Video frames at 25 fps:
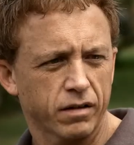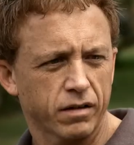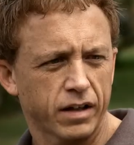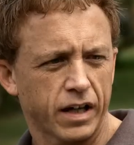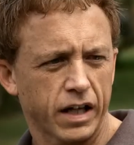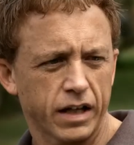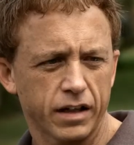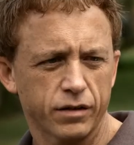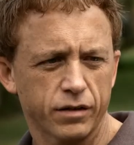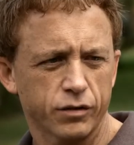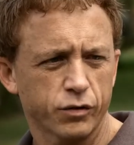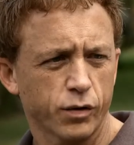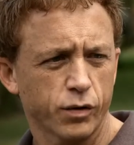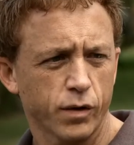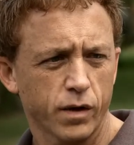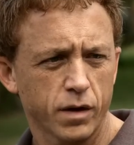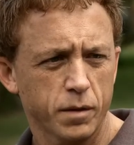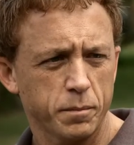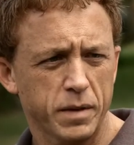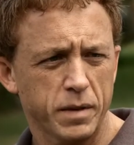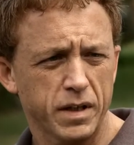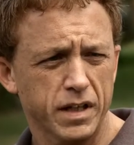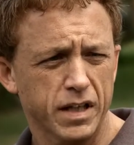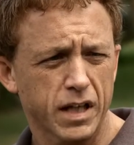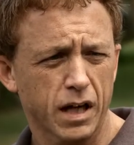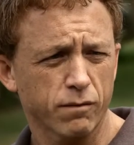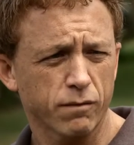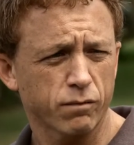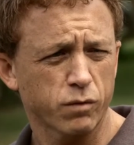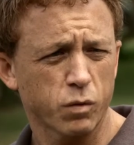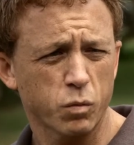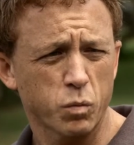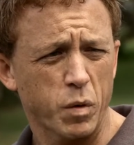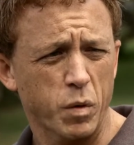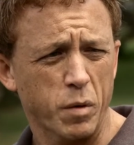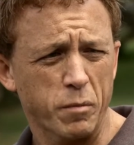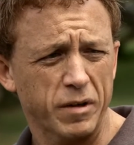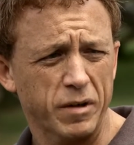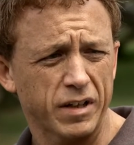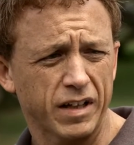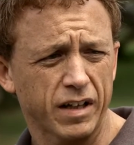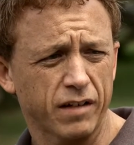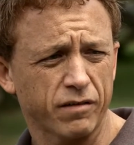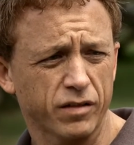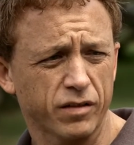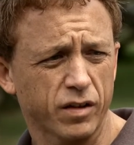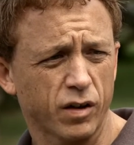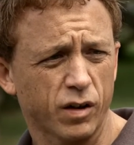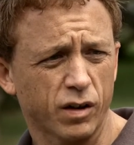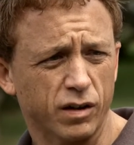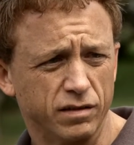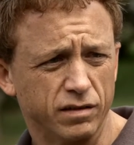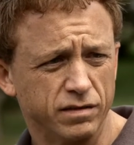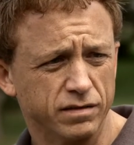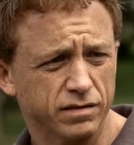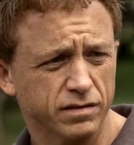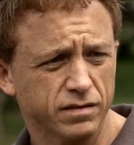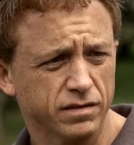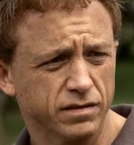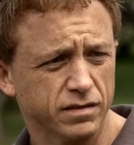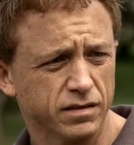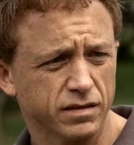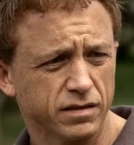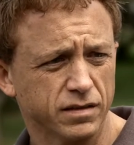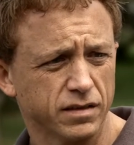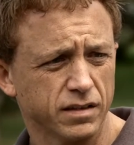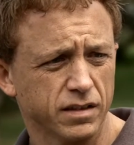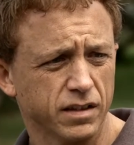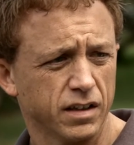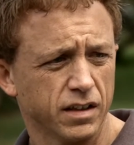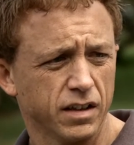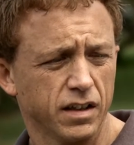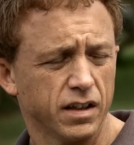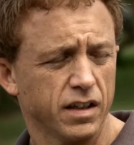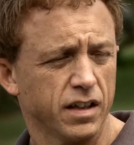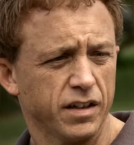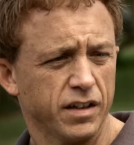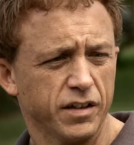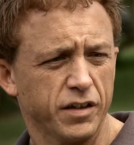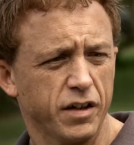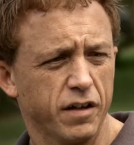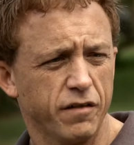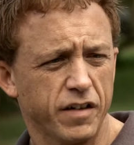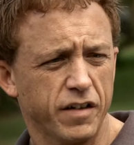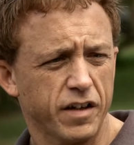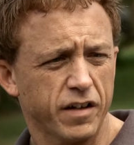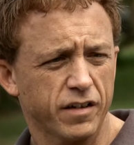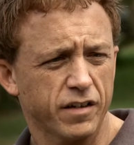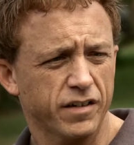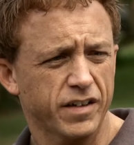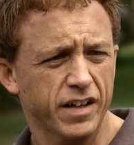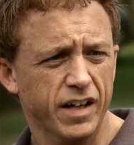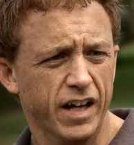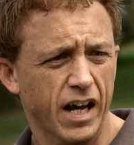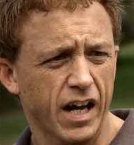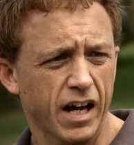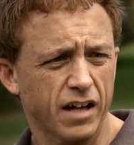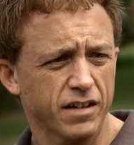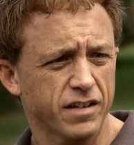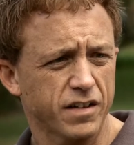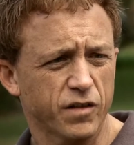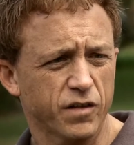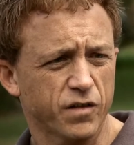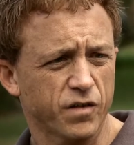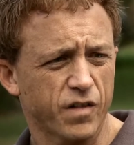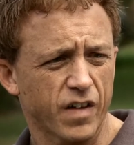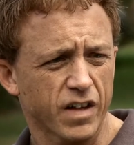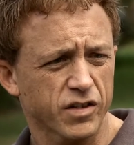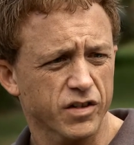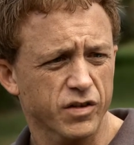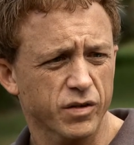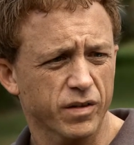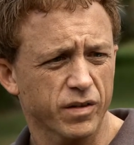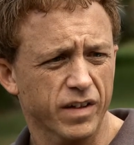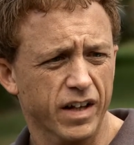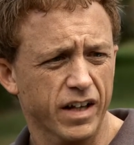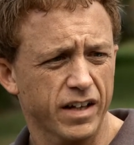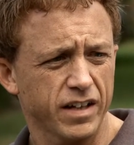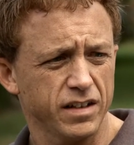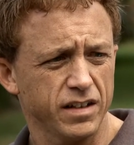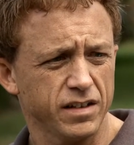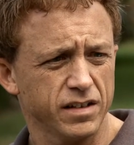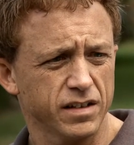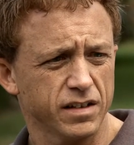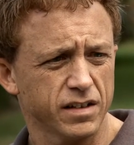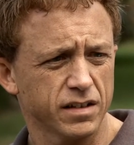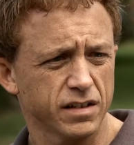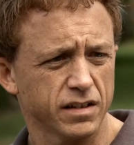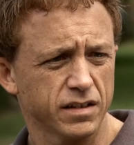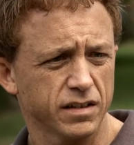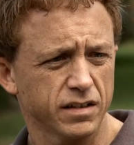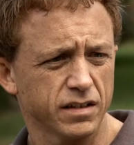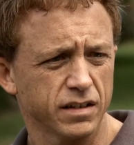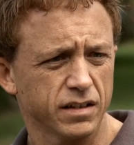again, trying to pick up from where we left off. Do you have any idea how dysfunctional that is?